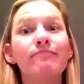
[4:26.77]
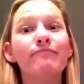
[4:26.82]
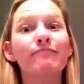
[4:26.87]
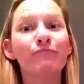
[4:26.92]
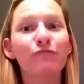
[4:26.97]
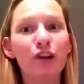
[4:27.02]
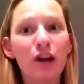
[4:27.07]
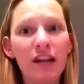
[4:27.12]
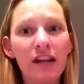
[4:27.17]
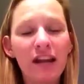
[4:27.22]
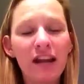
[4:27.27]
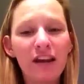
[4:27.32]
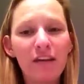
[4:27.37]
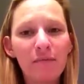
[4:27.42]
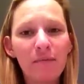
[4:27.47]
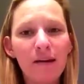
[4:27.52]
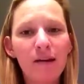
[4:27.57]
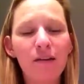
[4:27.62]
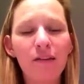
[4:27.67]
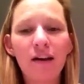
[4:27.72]
running a
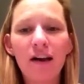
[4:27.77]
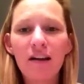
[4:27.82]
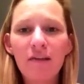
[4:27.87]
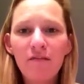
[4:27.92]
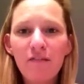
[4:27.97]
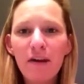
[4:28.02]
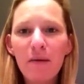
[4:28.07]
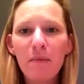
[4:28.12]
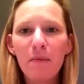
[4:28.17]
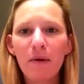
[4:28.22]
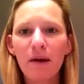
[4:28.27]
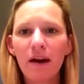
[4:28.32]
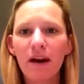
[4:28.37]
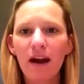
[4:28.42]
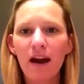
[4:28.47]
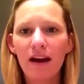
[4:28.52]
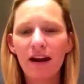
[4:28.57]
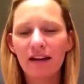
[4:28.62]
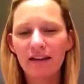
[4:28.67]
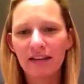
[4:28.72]
half marathon in February,
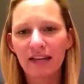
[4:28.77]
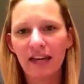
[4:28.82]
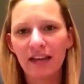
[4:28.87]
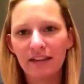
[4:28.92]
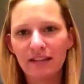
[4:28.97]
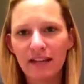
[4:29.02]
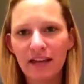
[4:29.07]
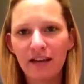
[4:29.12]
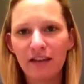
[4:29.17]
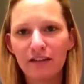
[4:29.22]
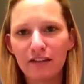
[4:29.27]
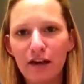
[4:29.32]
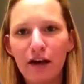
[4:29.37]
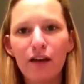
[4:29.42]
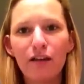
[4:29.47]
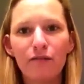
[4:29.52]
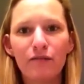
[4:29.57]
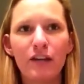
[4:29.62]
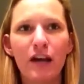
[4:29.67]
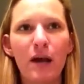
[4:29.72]
I can't take a
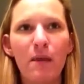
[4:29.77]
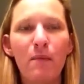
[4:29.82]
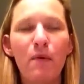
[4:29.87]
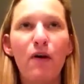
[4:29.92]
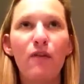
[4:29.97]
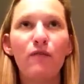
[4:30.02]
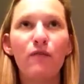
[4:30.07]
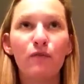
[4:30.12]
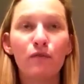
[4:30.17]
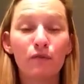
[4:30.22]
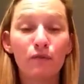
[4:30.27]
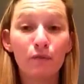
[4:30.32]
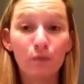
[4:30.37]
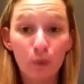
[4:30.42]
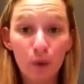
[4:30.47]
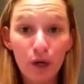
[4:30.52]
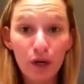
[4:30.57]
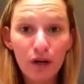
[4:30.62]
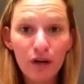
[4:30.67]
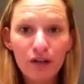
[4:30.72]
ton of time off
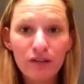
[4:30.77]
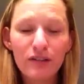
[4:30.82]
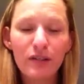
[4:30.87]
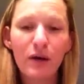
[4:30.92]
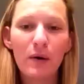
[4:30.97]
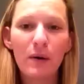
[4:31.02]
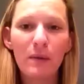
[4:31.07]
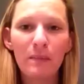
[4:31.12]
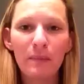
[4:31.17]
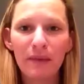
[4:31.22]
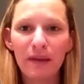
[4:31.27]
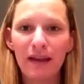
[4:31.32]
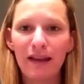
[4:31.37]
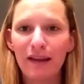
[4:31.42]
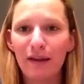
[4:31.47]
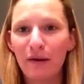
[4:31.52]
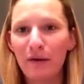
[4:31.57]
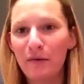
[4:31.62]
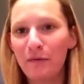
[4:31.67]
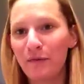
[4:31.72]
work, so I'm
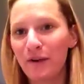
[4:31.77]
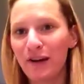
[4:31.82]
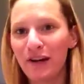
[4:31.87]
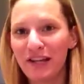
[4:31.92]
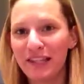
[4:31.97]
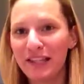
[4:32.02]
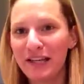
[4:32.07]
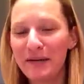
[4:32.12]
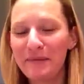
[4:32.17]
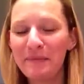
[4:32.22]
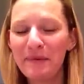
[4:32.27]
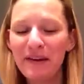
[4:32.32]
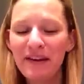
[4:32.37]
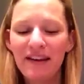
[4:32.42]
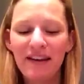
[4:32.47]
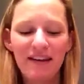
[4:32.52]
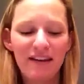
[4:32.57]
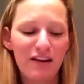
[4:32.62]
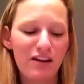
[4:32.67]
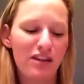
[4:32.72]
planning on wearing them
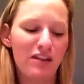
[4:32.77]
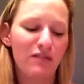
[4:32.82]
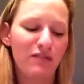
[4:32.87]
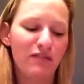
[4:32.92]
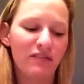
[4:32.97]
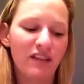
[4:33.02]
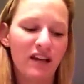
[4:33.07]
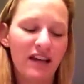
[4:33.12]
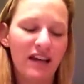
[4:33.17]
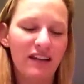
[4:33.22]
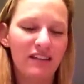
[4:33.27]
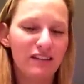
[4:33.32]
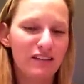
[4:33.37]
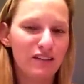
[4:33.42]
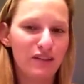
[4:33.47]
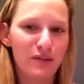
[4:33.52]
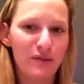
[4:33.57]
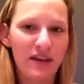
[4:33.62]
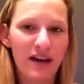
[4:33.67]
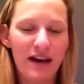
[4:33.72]
on the flight
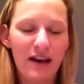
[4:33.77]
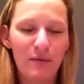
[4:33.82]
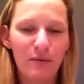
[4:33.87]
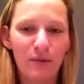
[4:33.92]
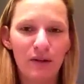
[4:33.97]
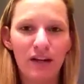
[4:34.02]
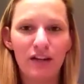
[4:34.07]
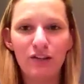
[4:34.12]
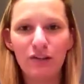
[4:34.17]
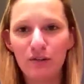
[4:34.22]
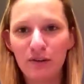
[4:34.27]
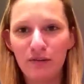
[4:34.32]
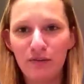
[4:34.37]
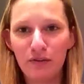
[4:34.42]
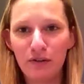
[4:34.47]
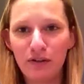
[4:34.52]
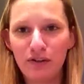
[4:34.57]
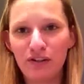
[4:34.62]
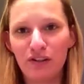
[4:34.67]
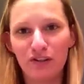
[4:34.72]
so that when I do have
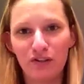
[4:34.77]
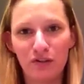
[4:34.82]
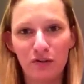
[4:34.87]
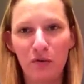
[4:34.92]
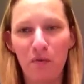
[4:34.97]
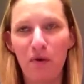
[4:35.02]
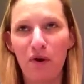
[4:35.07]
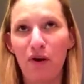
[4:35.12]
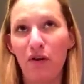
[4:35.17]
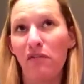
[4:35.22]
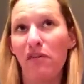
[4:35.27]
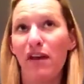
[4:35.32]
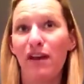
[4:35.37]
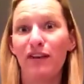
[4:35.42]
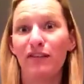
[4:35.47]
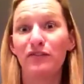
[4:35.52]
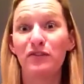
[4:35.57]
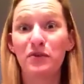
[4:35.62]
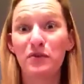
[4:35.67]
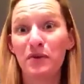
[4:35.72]
to return to work
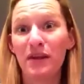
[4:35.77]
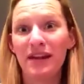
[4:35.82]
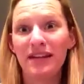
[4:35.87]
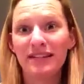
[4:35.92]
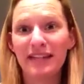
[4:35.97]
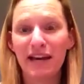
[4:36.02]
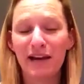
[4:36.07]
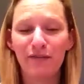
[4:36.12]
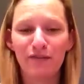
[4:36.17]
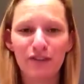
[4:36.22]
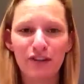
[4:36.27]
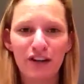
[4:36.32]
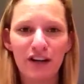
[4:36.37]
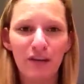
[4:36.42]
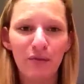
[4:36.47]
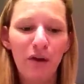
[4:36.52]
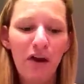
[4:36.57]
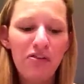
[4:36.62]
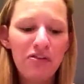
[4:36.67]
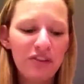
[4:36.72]
2 days after I
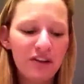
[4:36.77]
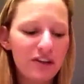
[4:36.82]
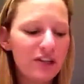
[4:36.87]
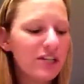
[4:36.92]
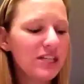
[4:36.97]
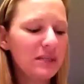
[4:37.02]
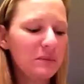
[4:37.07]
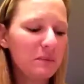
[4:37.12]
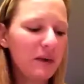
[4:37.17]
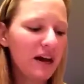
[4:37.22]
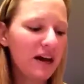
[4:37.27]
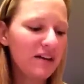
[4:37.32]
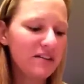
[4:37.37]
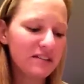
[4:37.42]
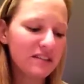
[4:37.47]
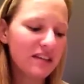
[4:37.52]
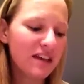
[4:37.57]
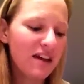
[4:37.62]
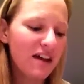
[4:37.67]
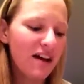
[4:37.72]
run 13
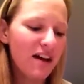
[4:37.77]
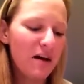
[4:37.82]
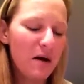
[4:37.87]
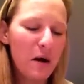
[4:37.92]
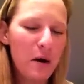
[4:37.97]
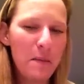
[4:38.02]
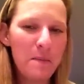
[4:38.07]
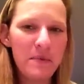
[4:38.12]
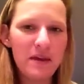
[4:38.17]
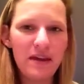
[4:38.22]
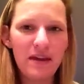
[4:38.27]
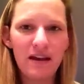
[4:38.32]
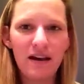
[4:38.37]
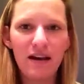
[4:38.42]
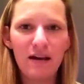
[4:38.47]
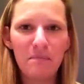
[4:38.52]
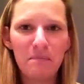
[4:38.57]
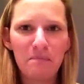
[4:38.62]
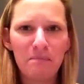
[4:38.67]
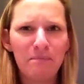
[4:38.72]
miles, I'll be
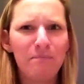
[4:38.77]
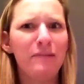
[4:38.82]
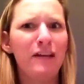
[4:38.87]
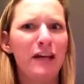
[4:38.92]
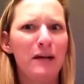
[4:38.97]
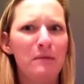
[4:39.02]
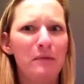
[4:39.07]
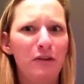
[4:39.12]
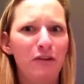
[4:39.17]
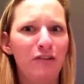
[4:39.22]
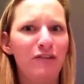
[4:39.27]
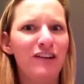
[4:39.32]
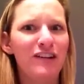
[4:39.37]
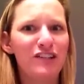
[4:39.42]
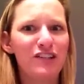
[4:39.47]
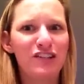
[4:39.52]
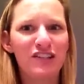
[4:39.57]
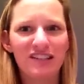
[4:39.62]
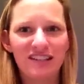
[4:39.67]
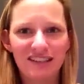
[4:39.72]
able to
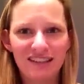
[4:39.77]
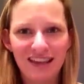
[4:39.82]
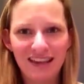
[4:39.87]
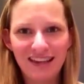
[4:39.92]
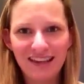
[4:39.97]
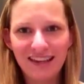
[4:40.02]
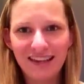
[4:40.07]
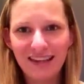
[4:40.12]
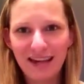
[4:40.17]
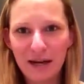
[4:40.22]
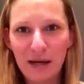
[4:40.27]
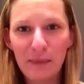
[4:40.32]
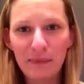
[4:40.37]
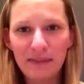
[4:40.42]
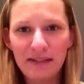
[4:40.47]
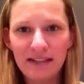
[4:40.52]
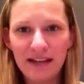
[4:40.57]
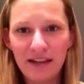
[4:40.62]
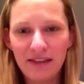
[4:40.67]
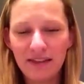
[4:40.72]
function and get up
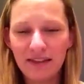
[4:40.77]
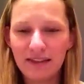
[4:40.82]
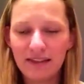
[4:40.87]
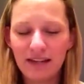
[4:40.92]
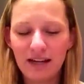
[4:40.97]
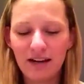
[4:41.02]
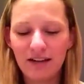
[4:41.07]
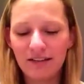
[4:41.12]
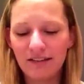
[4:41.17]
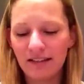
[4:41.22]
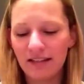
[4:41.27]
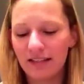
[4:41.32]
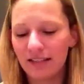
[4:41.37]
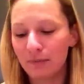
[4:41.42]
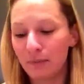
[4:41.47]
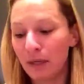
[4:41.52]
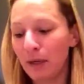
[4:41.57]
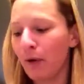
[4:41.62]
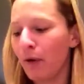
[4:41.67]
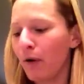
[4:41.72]
and down the stairs.
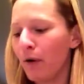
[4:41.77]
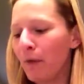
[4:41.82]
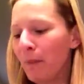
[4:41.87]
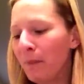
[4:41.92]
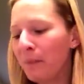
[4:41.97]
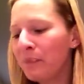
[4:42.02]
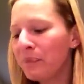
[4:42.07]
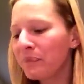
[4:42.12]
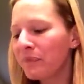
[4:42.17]
That's my goal.